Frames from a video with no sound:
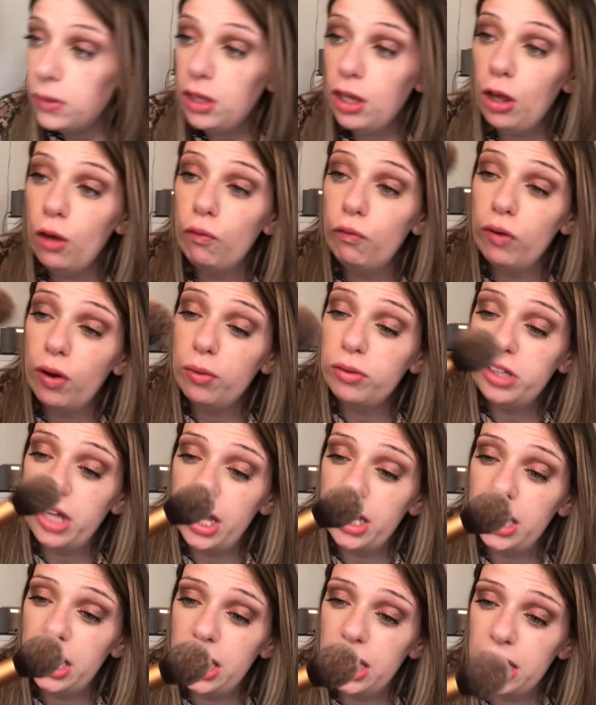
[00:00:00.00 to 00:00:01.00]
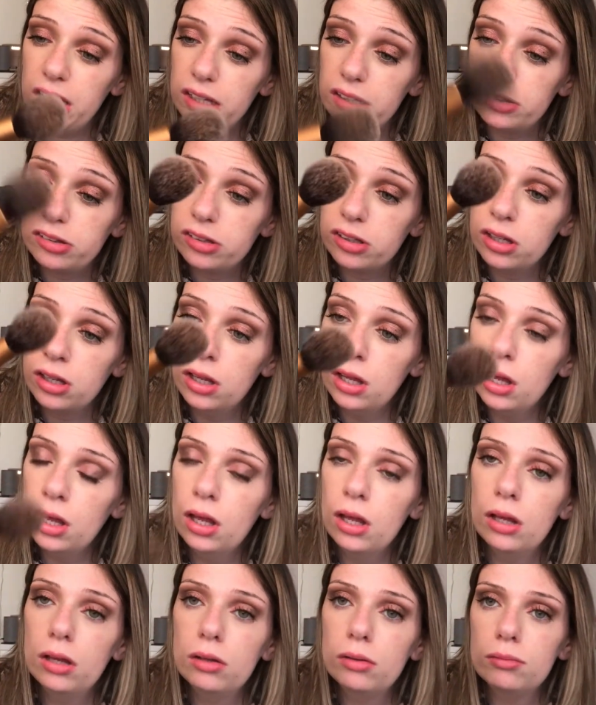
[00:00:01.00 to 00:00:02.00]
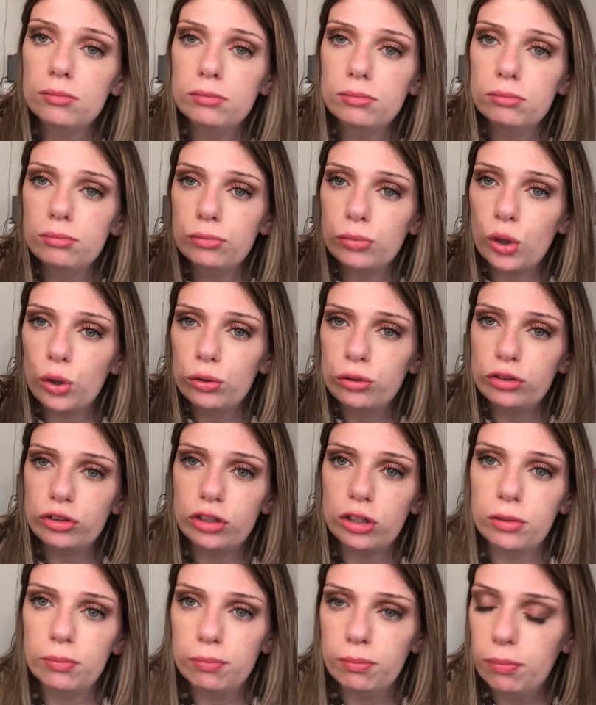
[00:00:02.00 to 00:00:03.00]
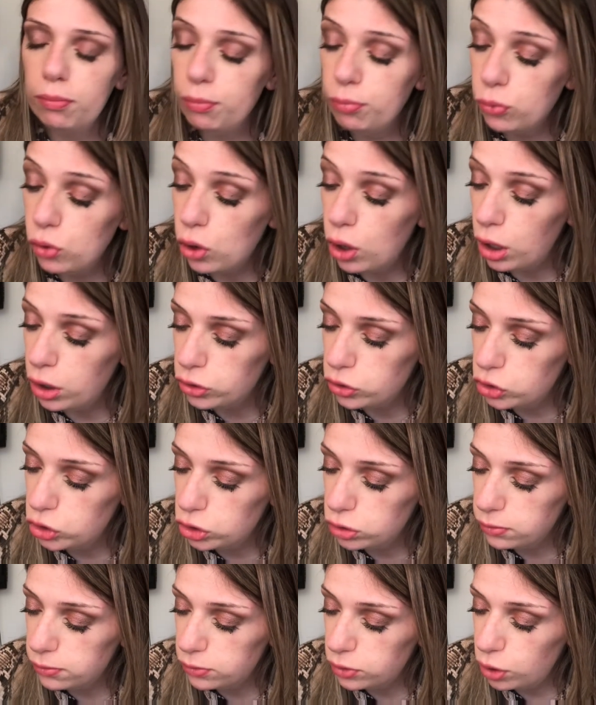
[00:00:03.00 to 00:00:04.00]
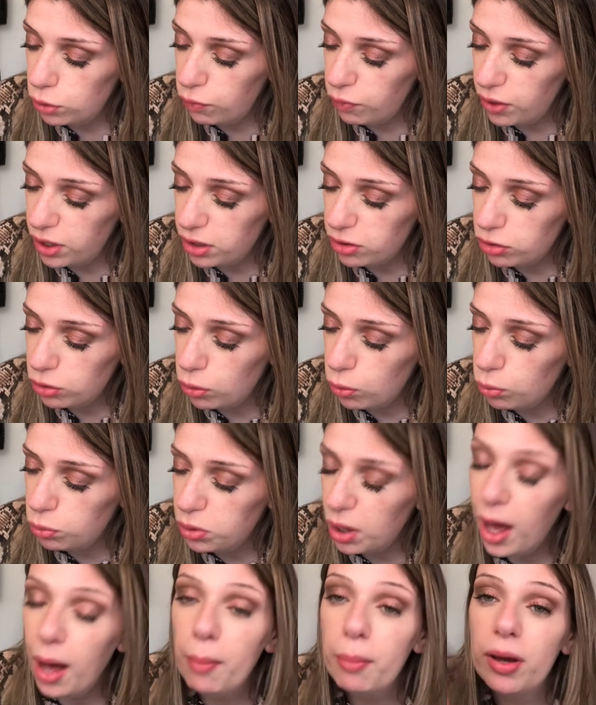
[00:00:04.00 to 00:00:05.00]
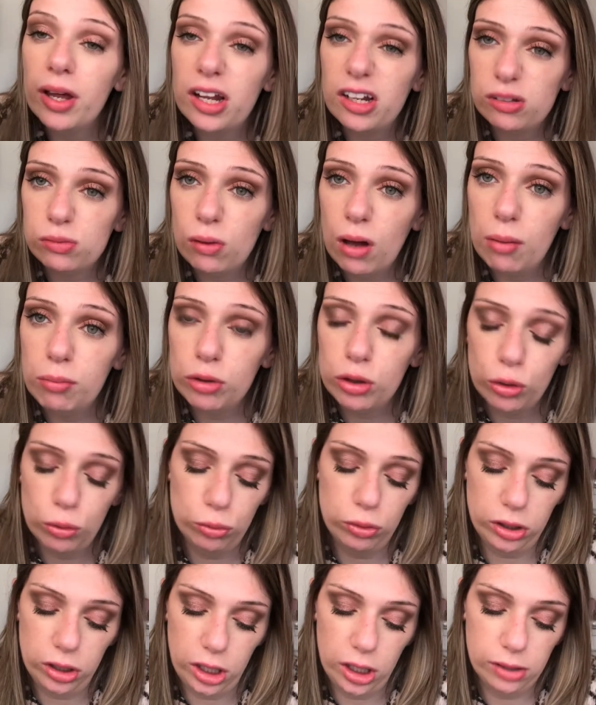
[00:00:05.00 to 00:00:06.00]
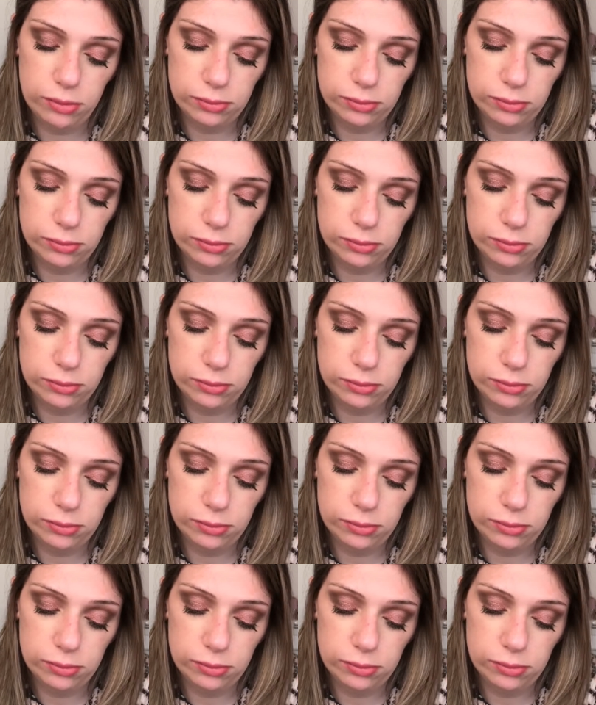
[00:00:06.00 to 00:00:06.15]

Real Techniques bronzer brush. I don't think it's called that, but that's what I'm calling it.